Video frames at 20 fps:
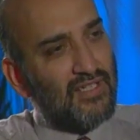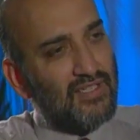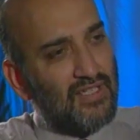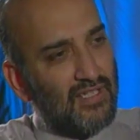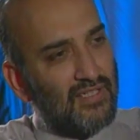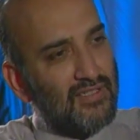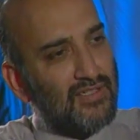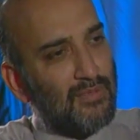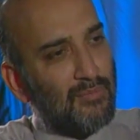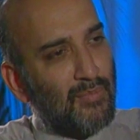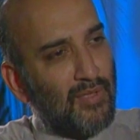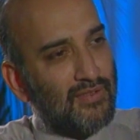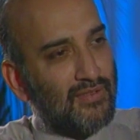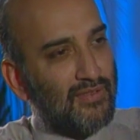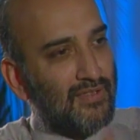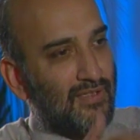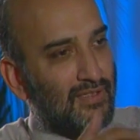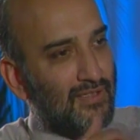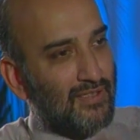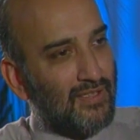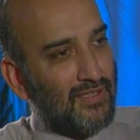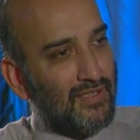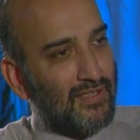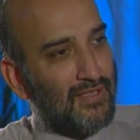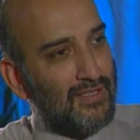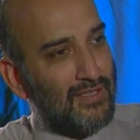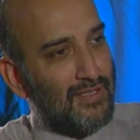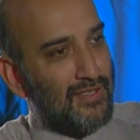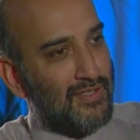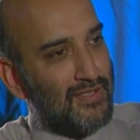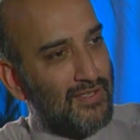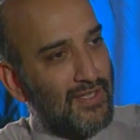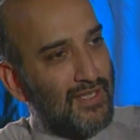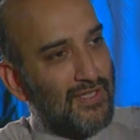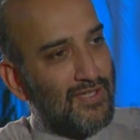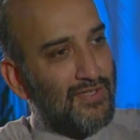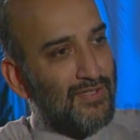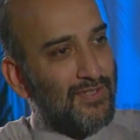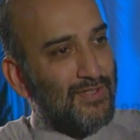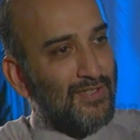Tell us about the uh, India
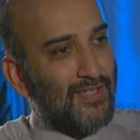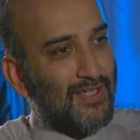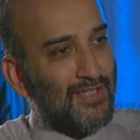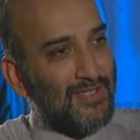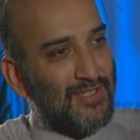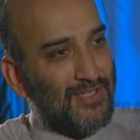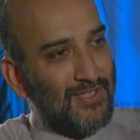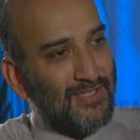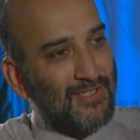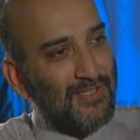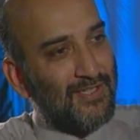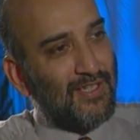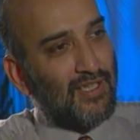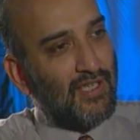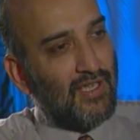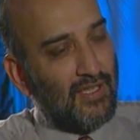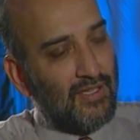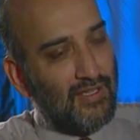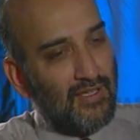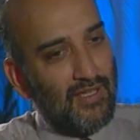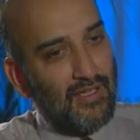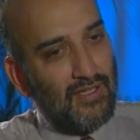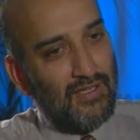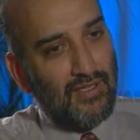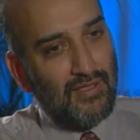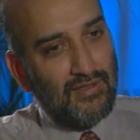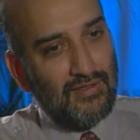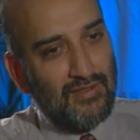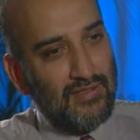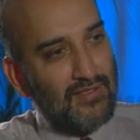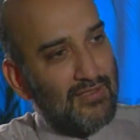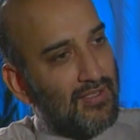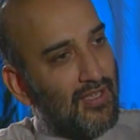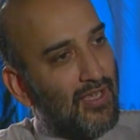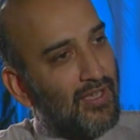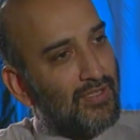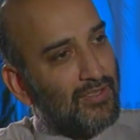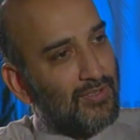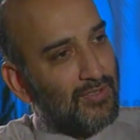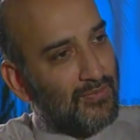International Center and, and, and the
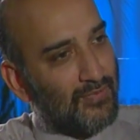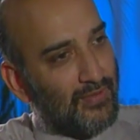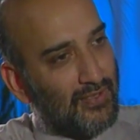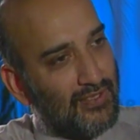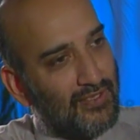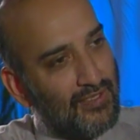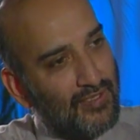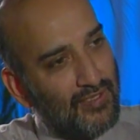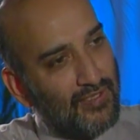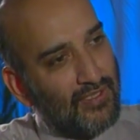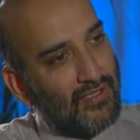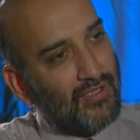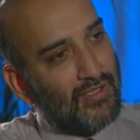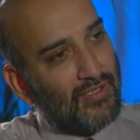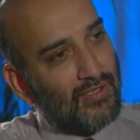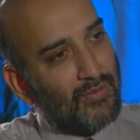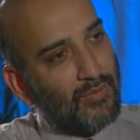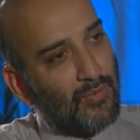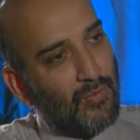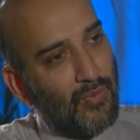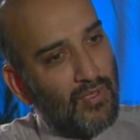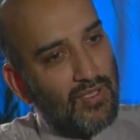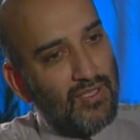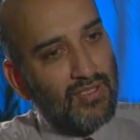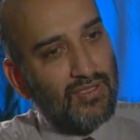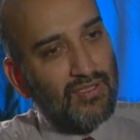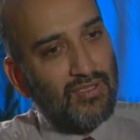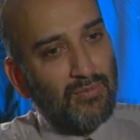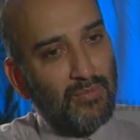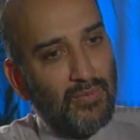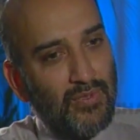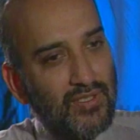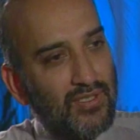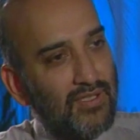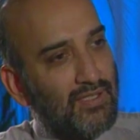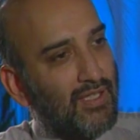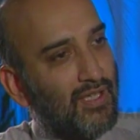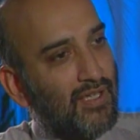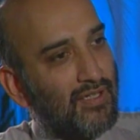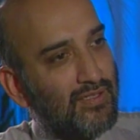designing of it. Uh, what, are the, what
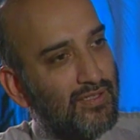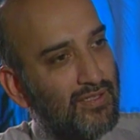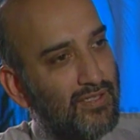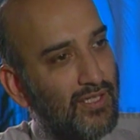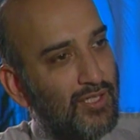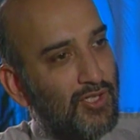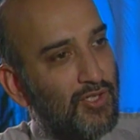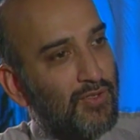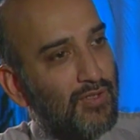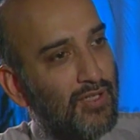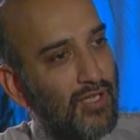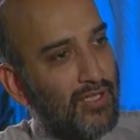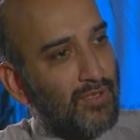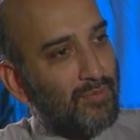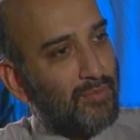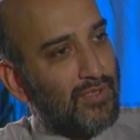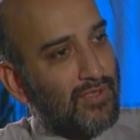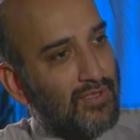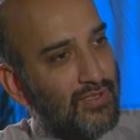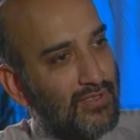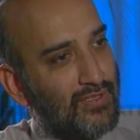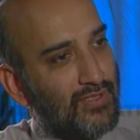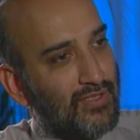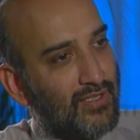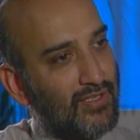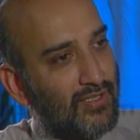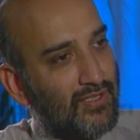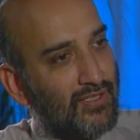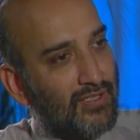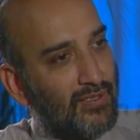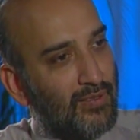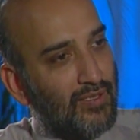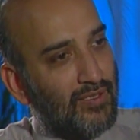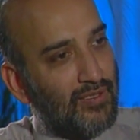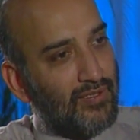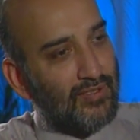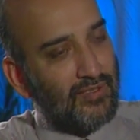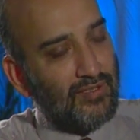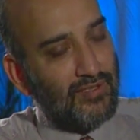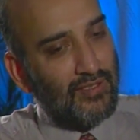are the architectural elements
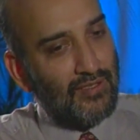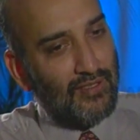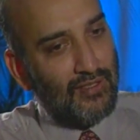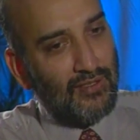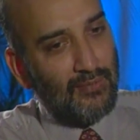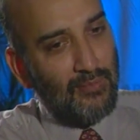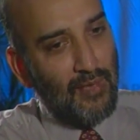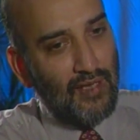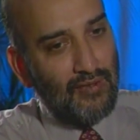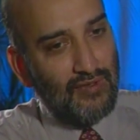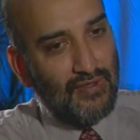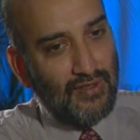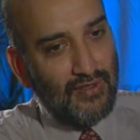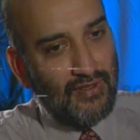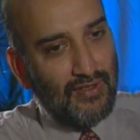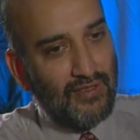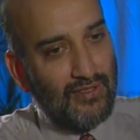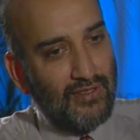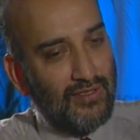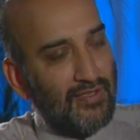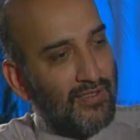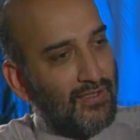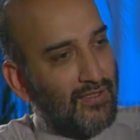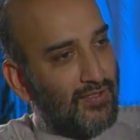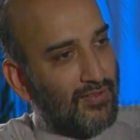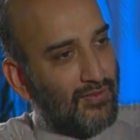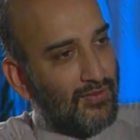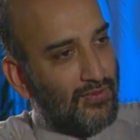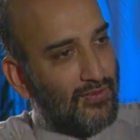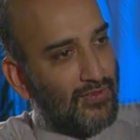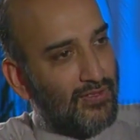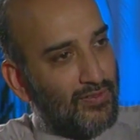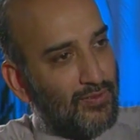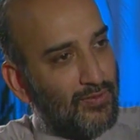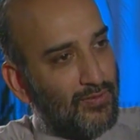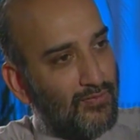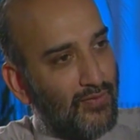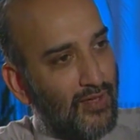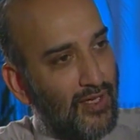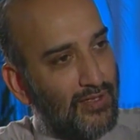uh, uh about it that, that, that
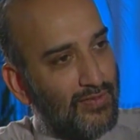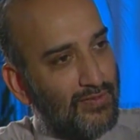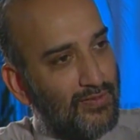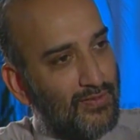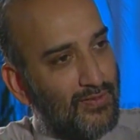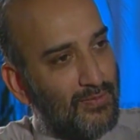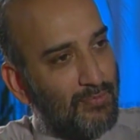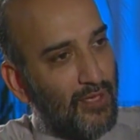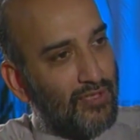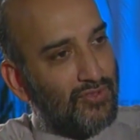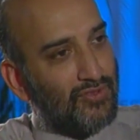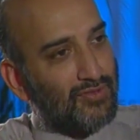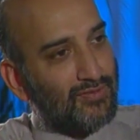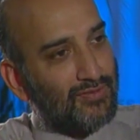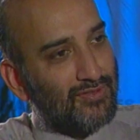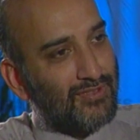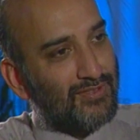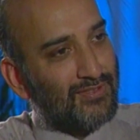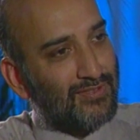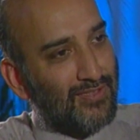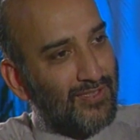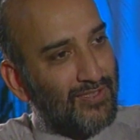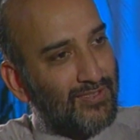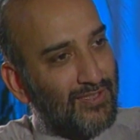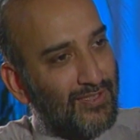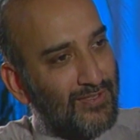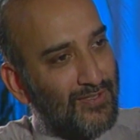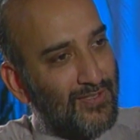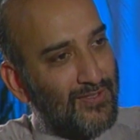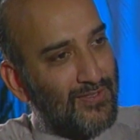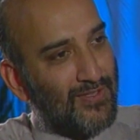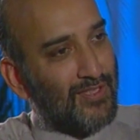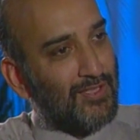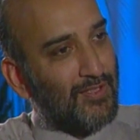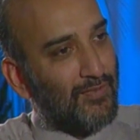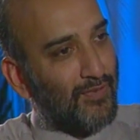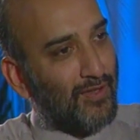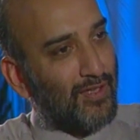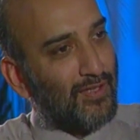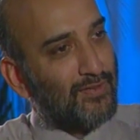you find special and, and, and
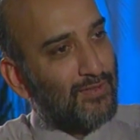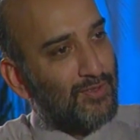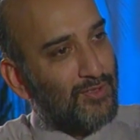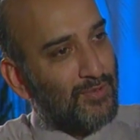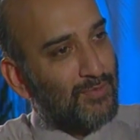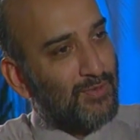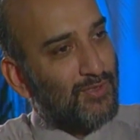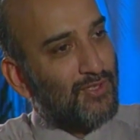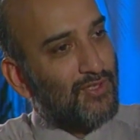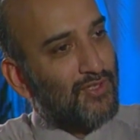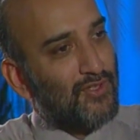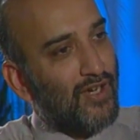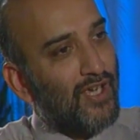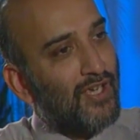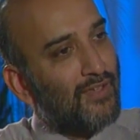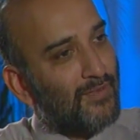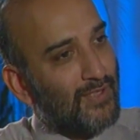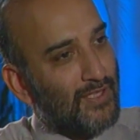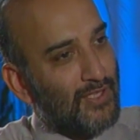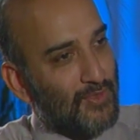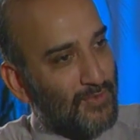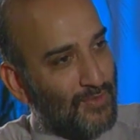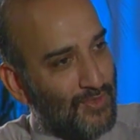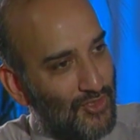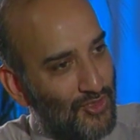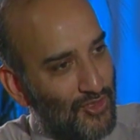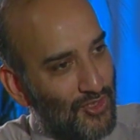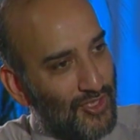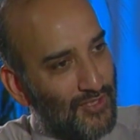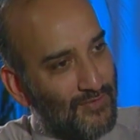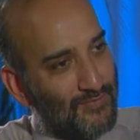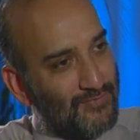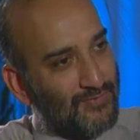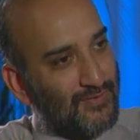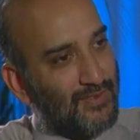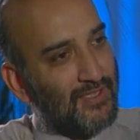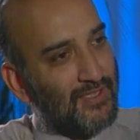significant that you were striving to achieve?